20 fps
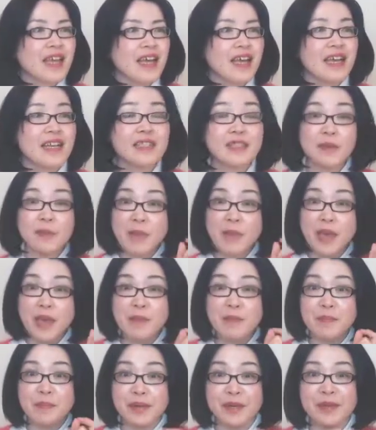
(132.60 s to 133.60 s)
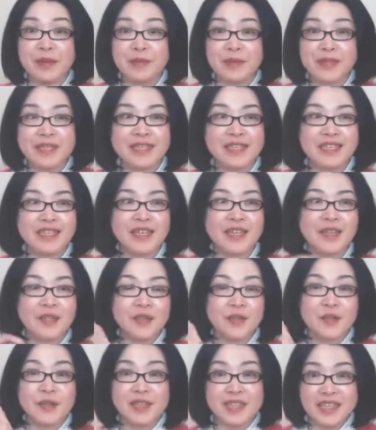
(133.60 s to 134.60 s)
and the main purpose
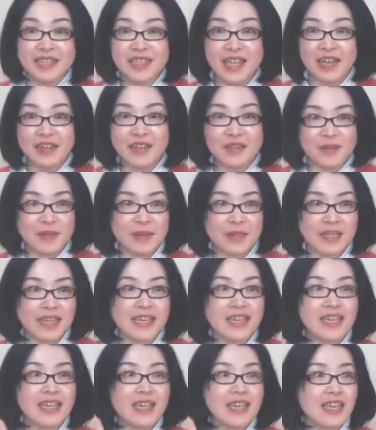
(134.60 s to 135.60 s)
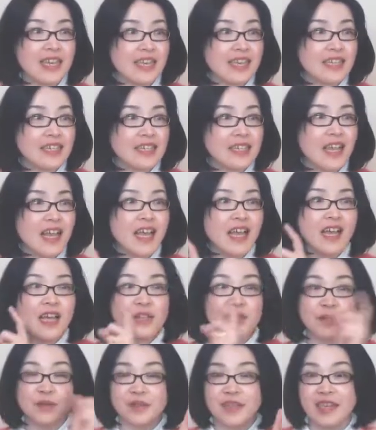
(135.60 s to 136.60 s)
to this activity is
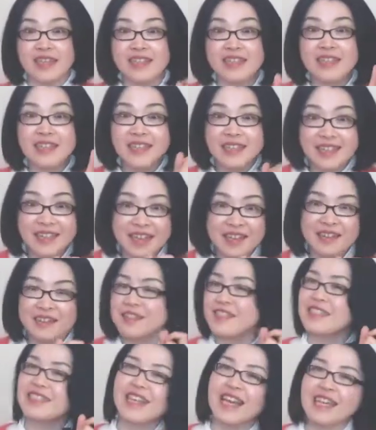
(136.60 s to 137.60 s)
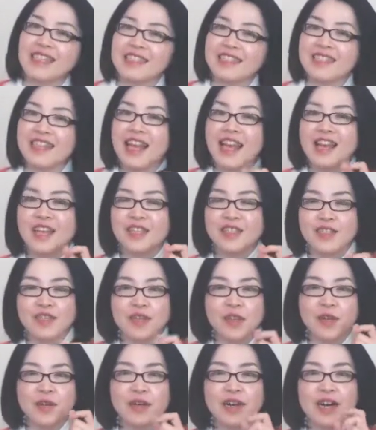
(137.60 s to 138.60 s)
to get the details. Yes,
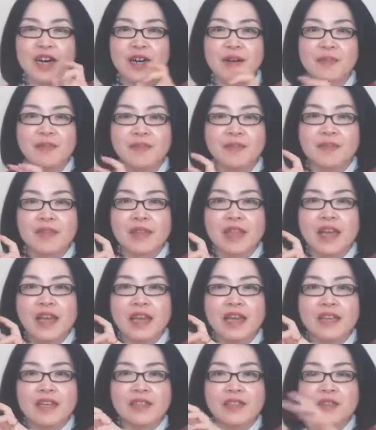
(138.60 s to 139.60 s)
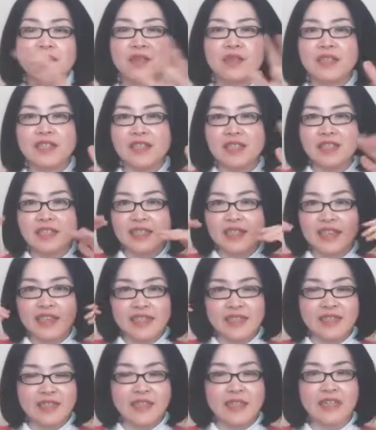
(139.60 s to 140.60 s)
so not just
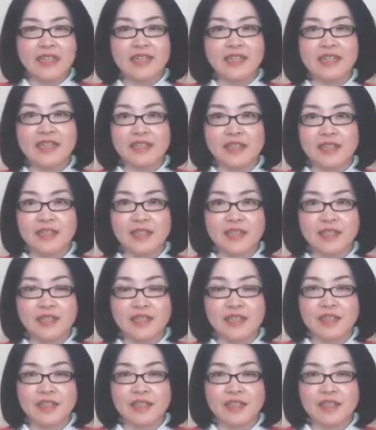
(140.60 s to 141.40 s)
listen